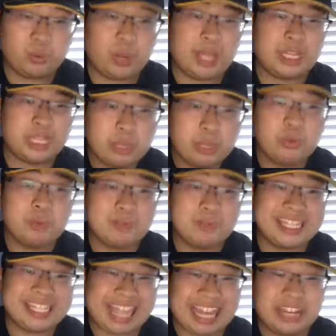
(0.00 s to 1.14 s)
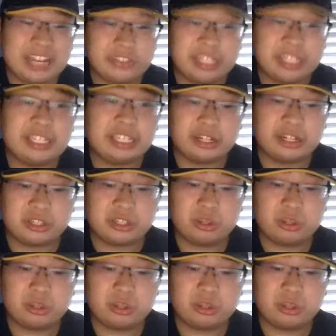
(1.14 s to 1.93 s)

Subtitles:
so I think we beat Tennessee here.